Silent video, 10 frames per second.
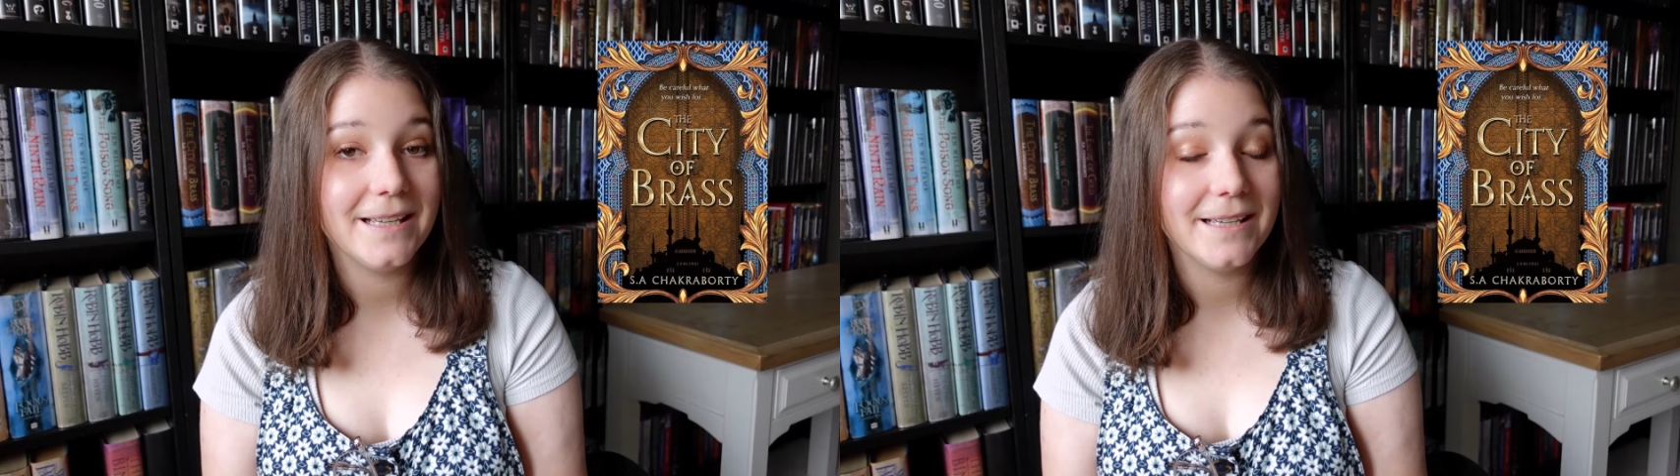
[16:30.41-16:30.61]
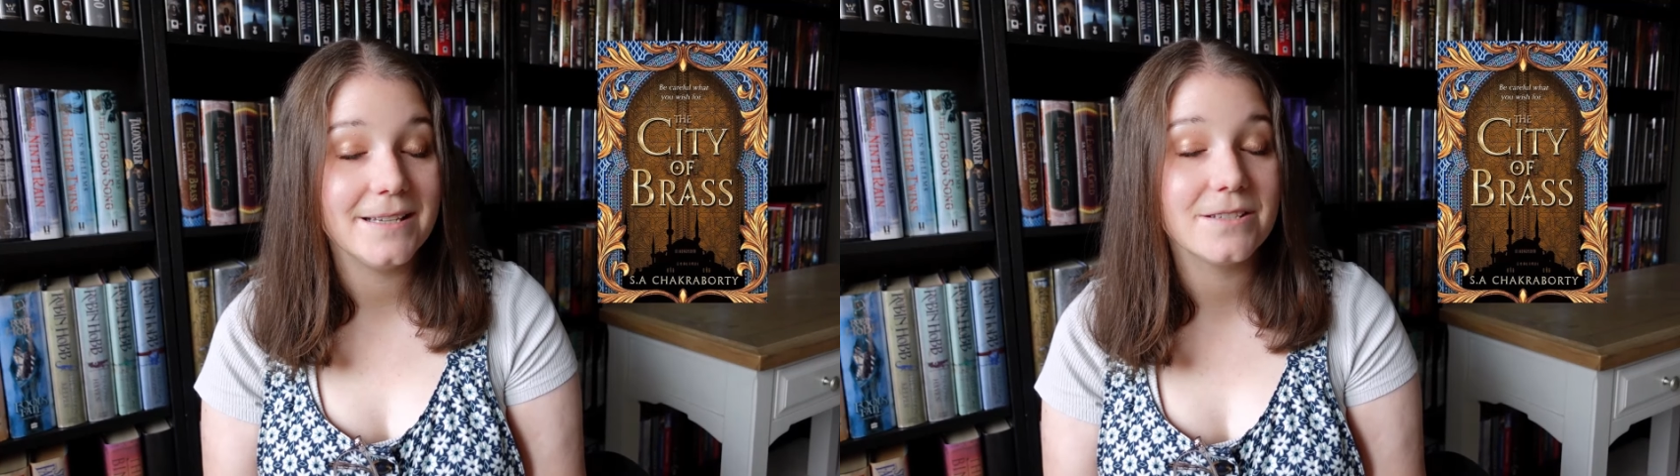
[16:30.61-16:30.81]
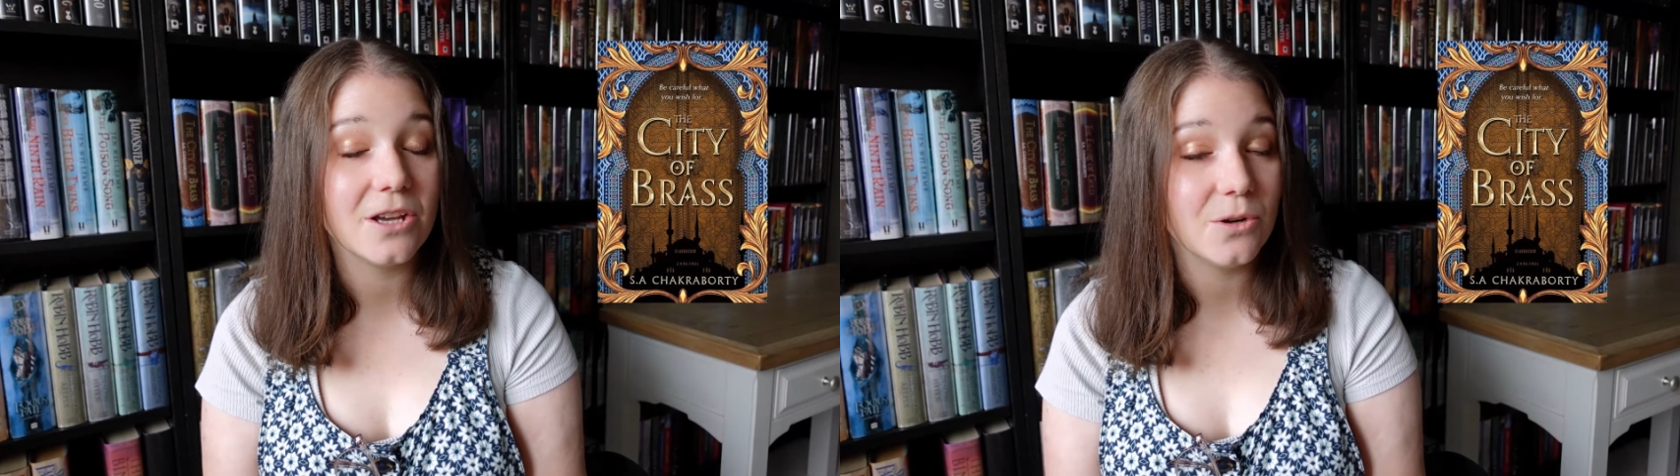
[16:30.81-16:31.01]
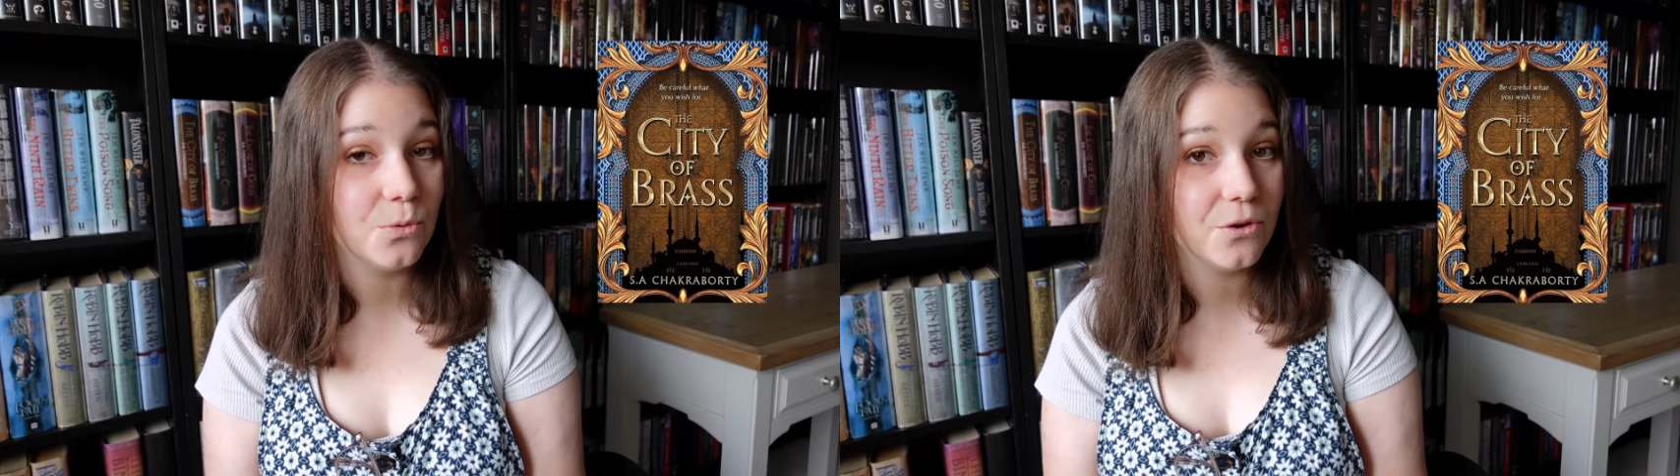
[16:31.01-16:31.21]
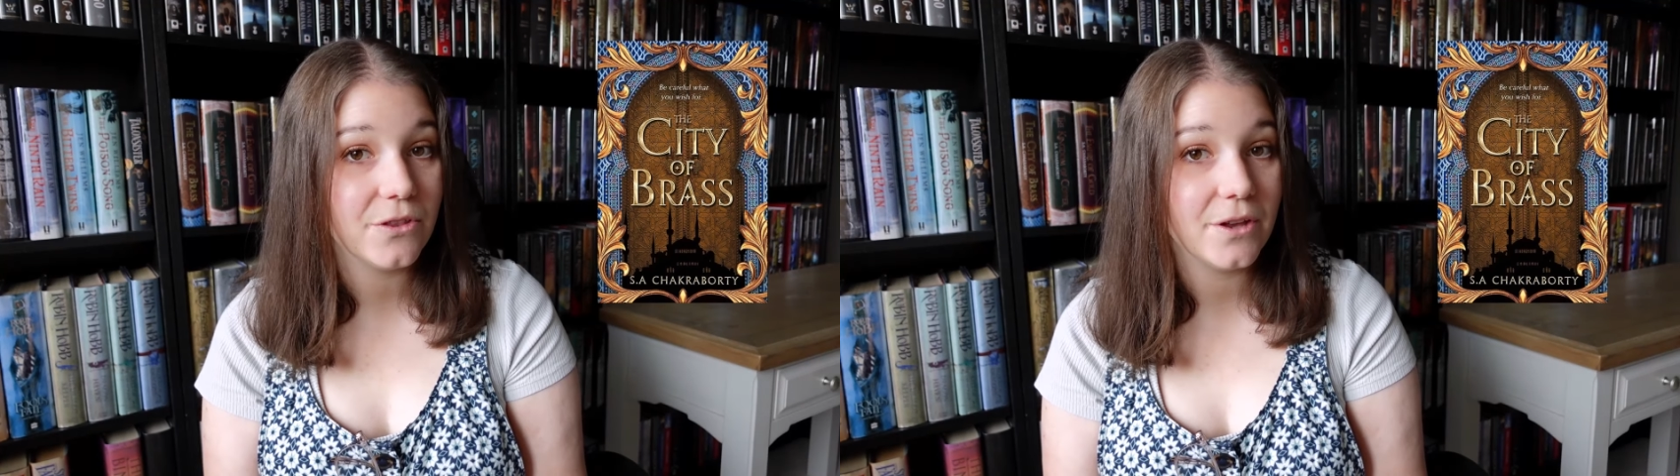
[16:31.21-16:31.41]
is an
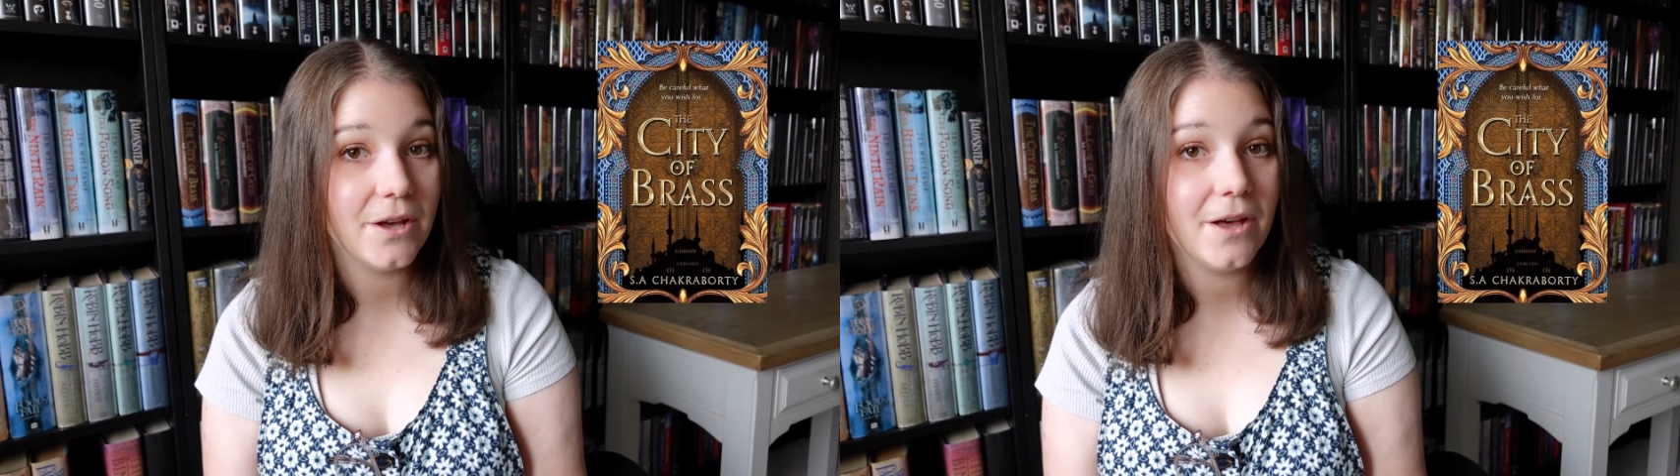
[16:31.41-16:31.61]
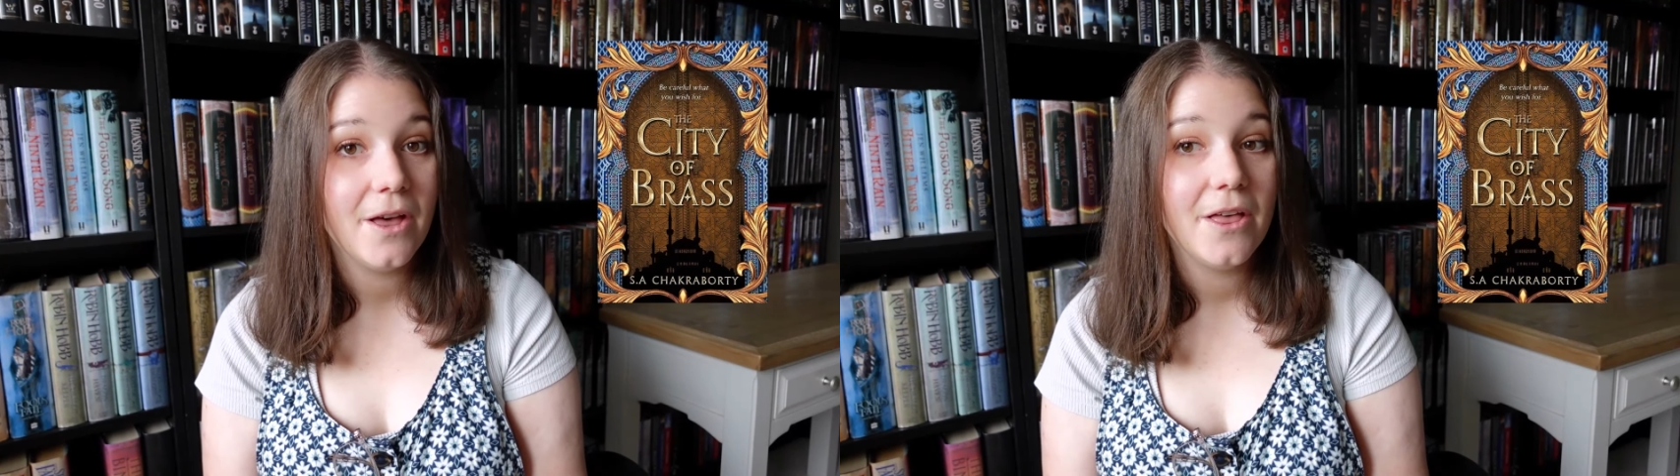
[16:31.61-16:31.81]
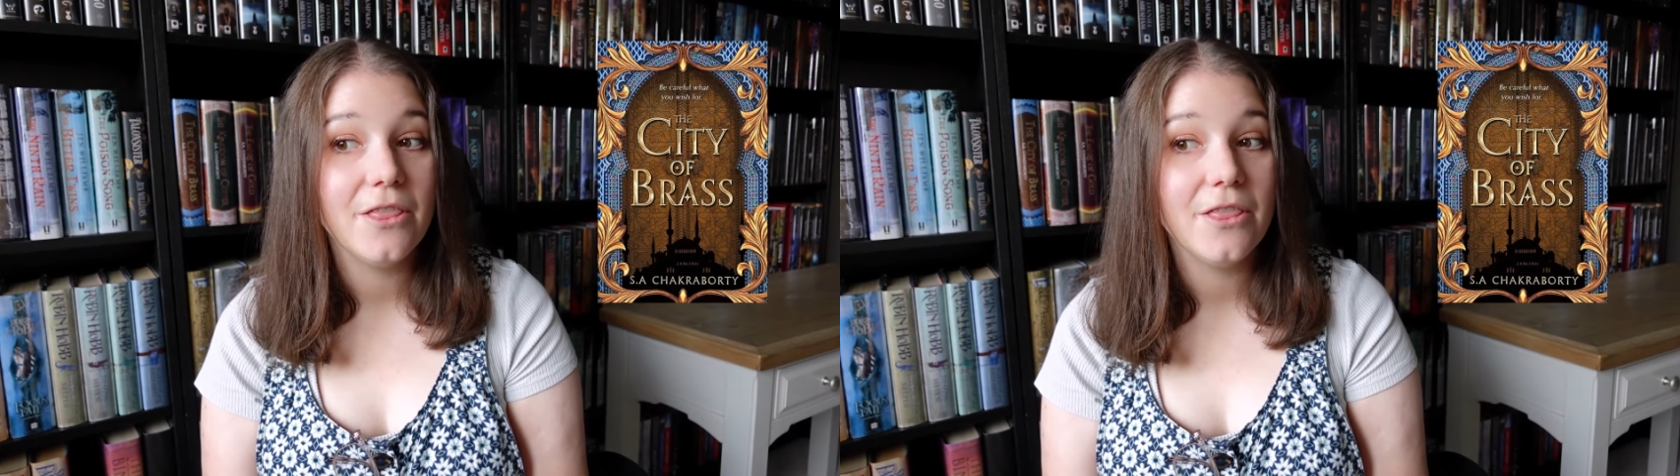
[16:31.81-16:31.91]
author